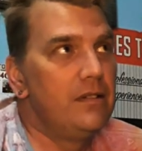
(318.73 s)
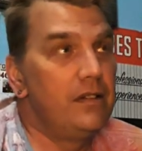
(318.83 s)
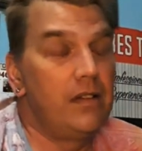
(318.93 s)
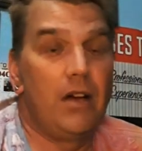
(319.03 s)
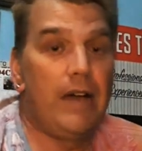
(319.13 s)

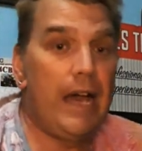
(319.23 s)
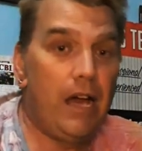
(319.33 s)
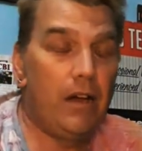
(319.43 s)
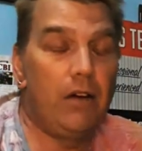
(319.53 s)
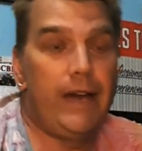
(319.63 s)
And
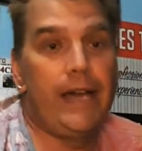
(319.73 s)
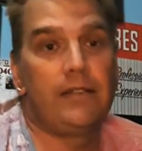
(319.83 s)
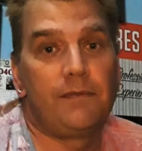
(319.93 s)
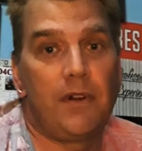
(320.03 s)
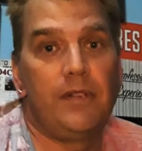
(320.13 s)
how
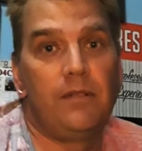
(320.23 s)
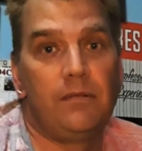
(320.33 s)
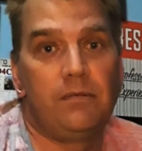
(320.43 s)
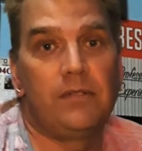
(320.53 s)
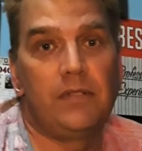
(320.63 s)
active are
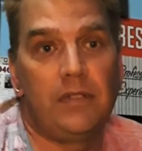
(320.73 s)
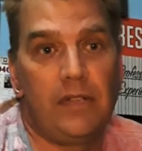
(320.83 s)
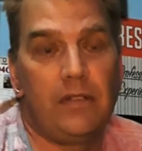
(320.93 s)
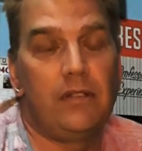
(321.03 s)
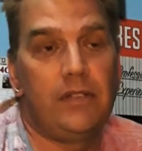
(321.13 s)
you?
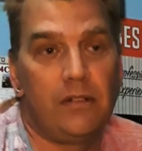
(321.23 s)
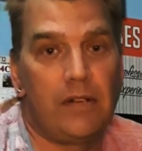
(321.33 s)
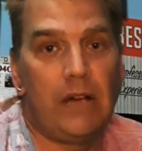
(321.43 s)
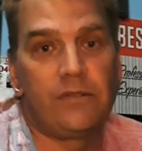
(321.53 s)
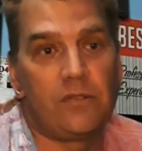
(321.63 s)
You know,
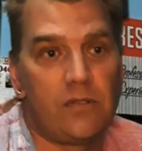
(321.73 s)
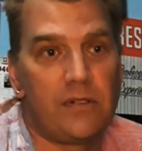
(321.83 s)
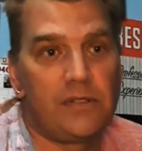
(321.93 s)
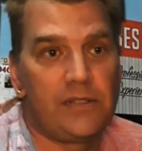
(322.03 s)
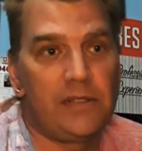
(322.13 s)

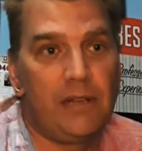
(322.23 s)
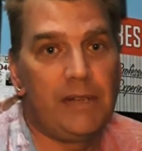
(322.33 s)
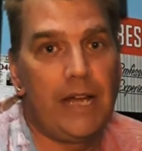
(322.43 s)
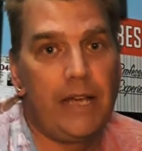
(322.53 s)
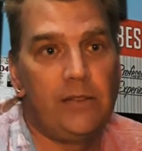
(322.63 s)
outdoors. I
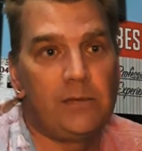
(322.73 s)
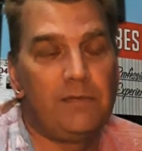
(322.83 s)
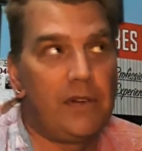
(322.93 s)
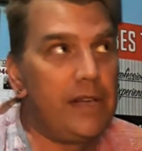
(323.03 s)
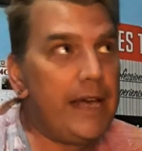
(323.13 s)
mean, I used to
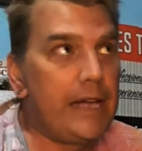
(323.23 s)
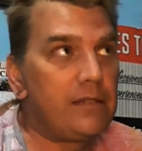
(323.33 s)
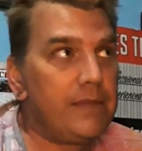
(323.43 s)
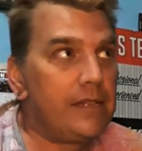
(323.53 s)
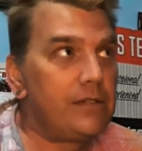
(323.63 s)
be very
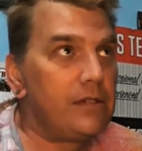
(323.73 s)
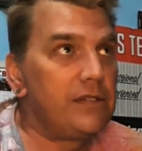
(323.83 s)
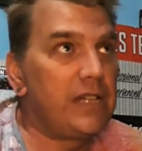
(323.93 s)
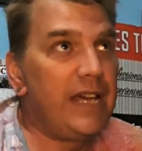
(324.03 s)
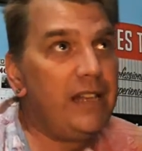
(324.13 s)
active
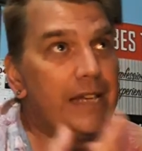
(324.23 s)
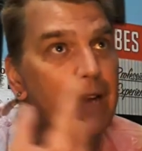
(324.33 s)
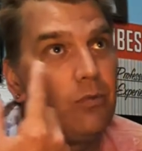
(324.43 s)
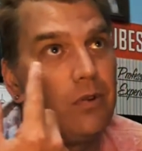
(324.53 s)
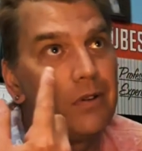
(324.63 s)
outdoors. I only
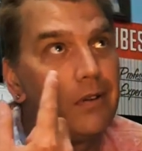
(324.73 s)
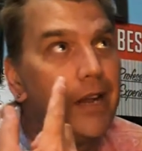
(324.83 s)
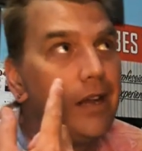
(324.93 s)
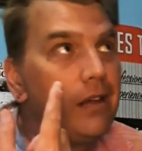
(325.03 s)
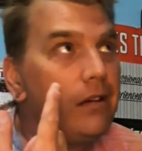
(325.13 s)
got one
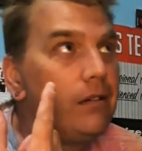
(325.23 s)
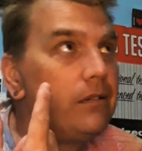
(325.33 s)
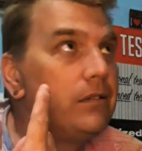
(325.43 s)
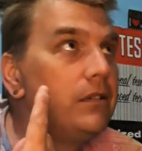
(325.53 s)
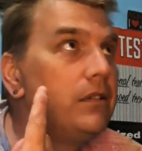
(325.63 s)
radio,
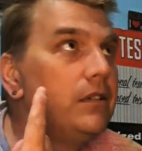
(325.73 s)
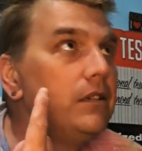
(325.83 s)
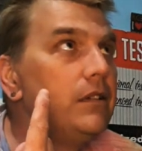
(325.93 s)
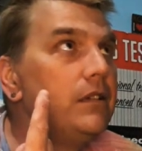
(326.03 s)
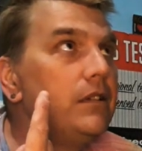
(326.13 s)

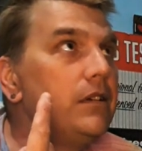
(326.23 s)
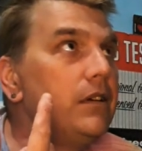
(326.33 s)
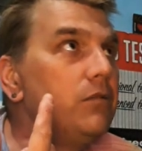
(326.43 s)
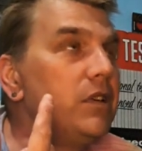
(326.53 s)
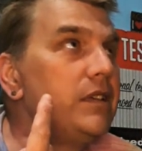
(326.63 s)

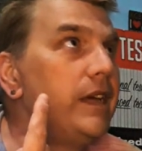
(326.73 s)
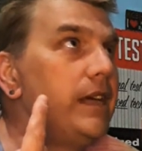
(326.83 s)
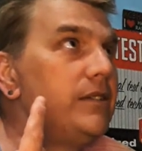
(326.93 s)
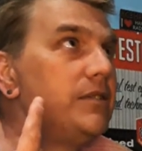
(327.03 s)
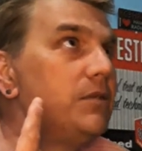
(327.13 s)
one
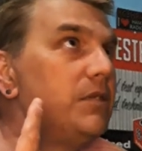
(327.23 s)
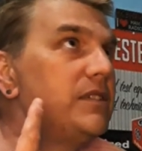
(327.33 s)
Yaesu.